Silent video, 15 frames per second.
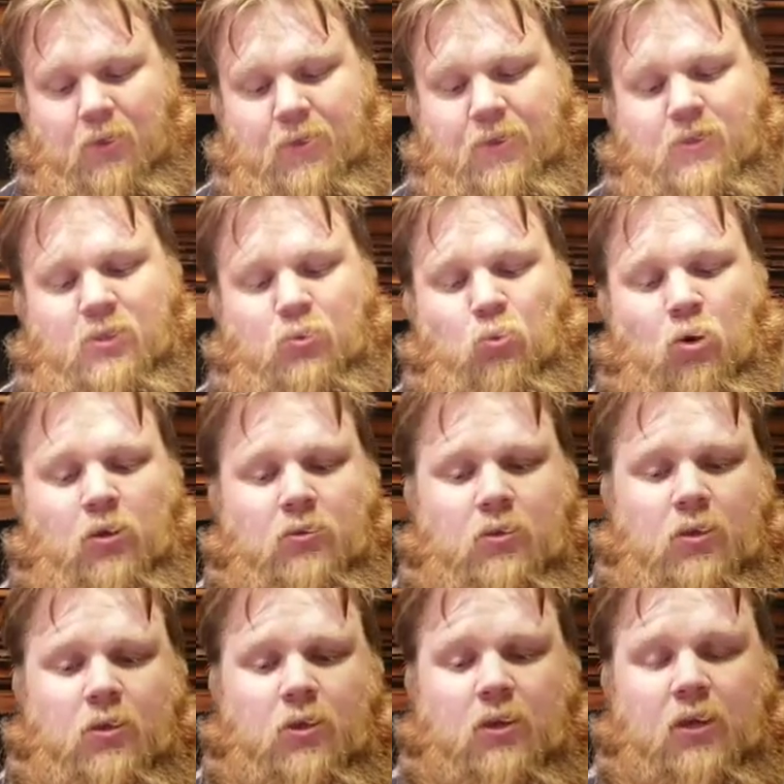This
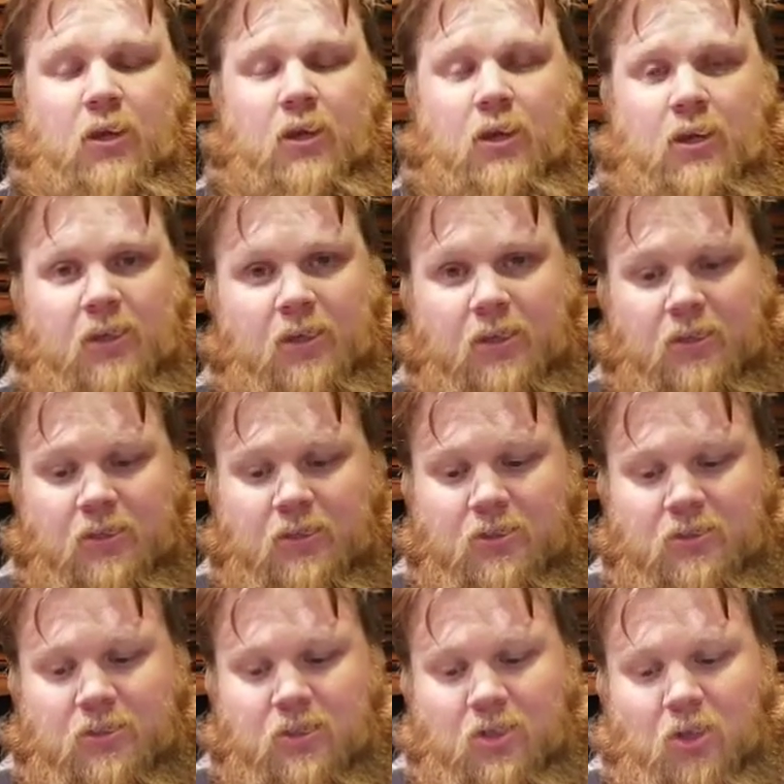one
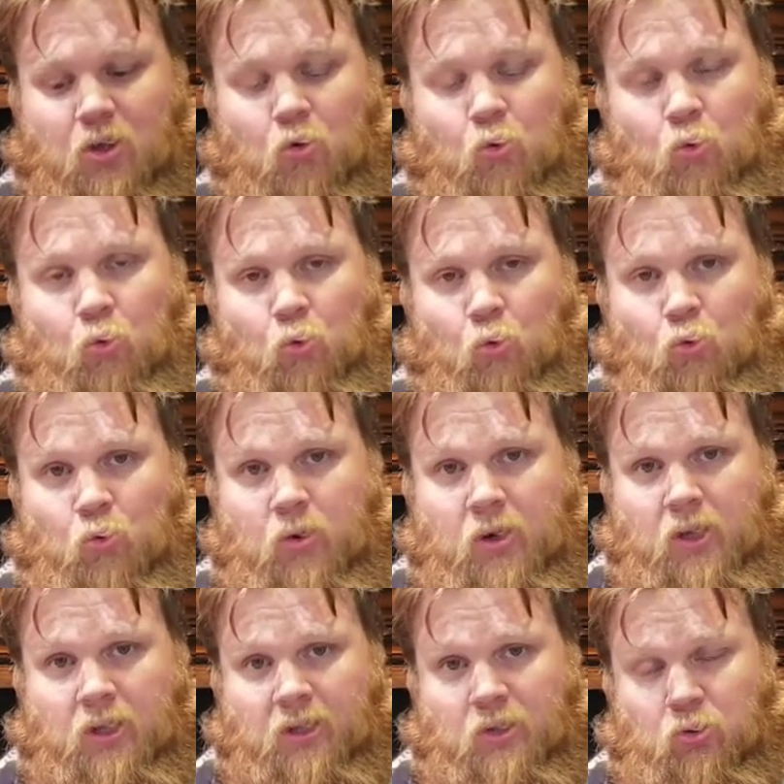is
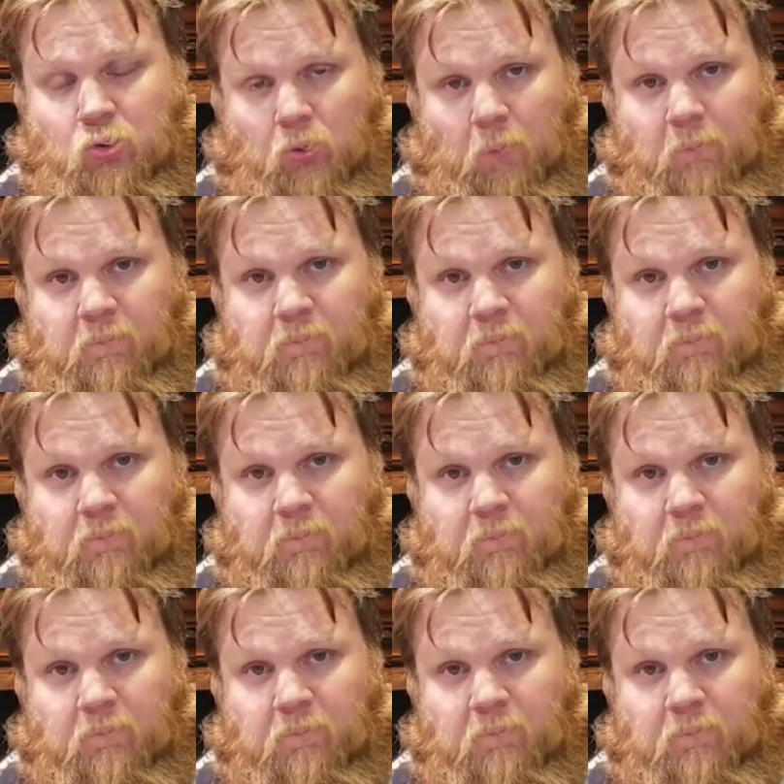really cool.